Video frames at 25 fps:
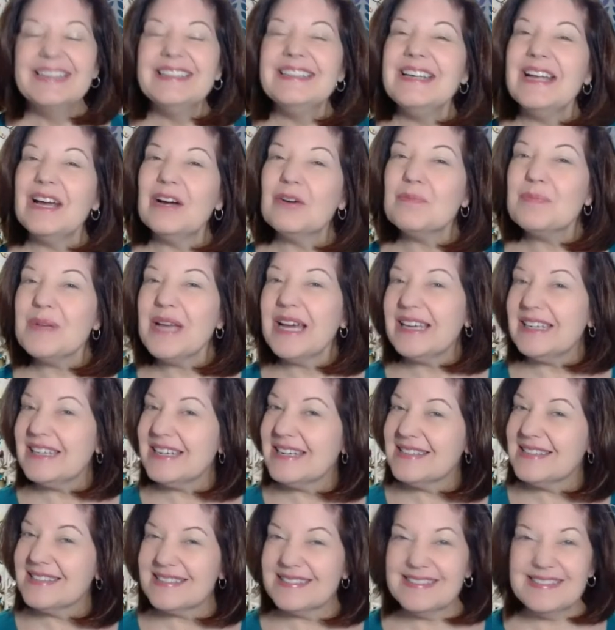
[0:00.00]
Now,
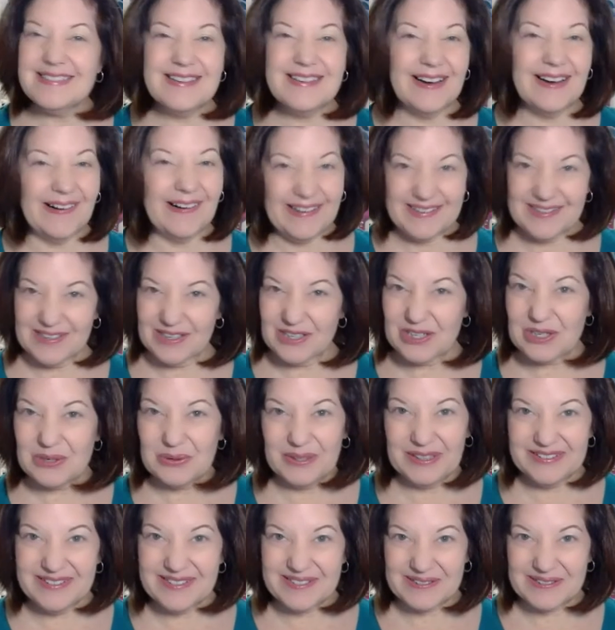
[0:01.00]
Penny's not a
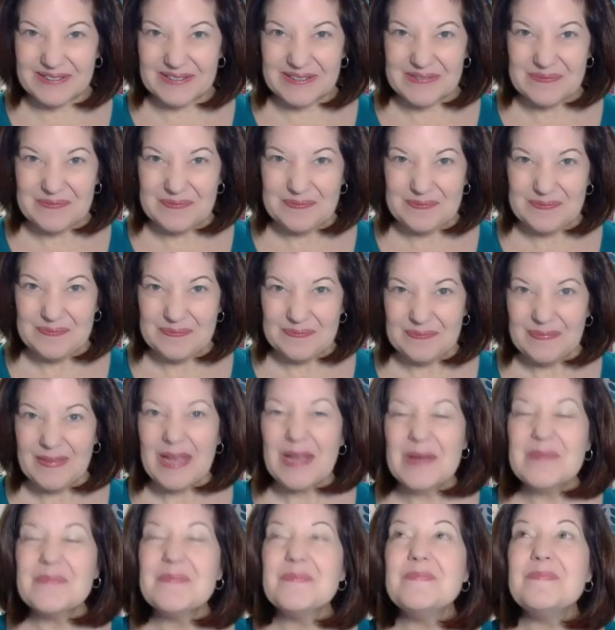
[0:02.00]
quilter,
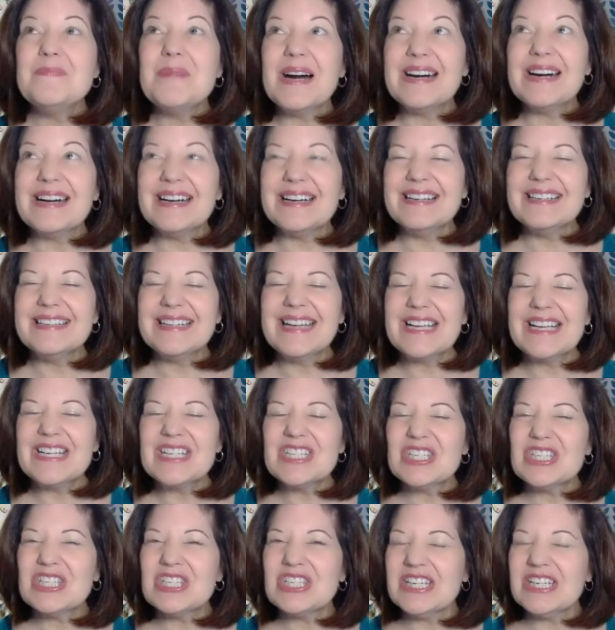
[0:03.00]
but
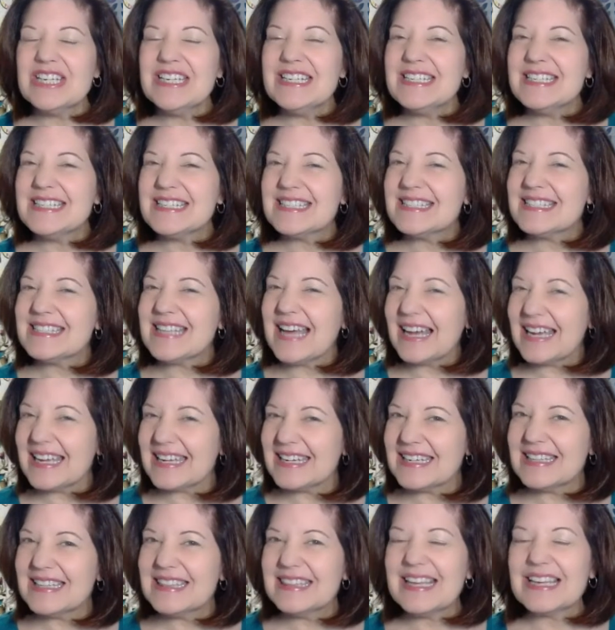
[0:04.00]
she
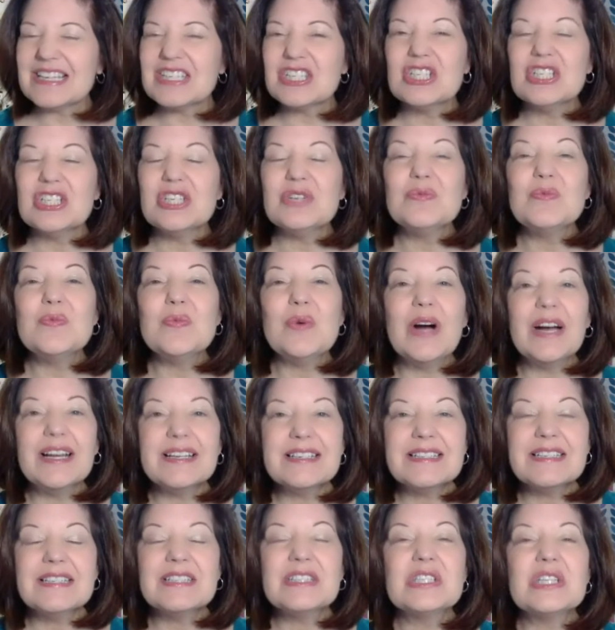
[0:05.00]
decided that she
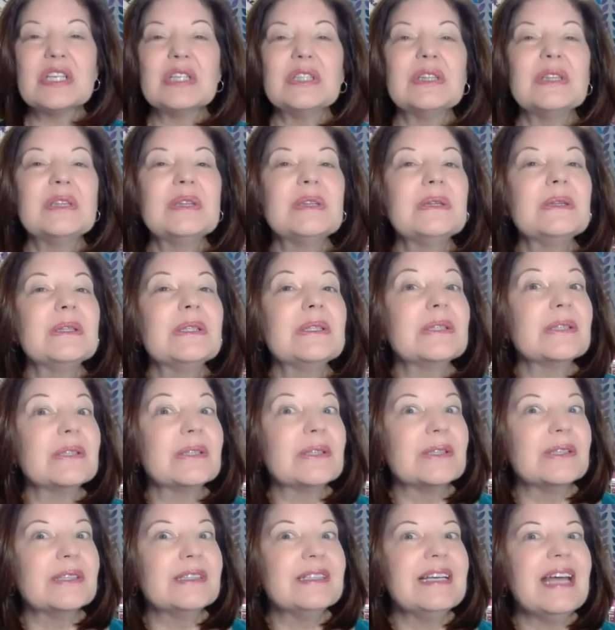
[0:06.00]
wanted to
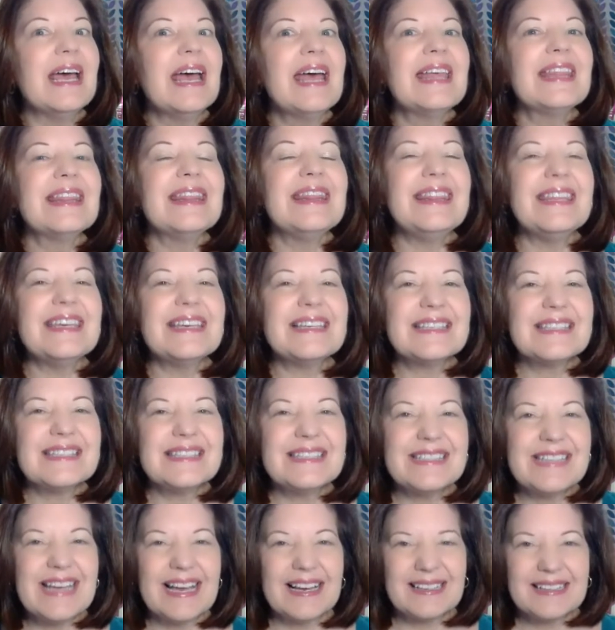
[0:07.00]
learn this
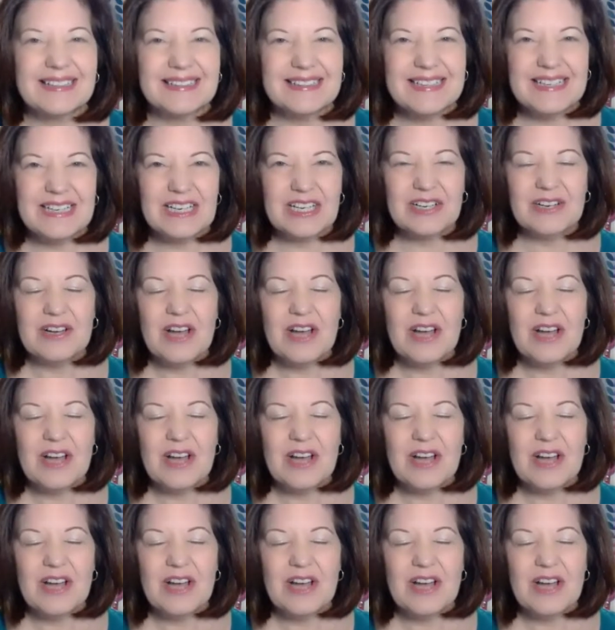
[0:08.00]
technique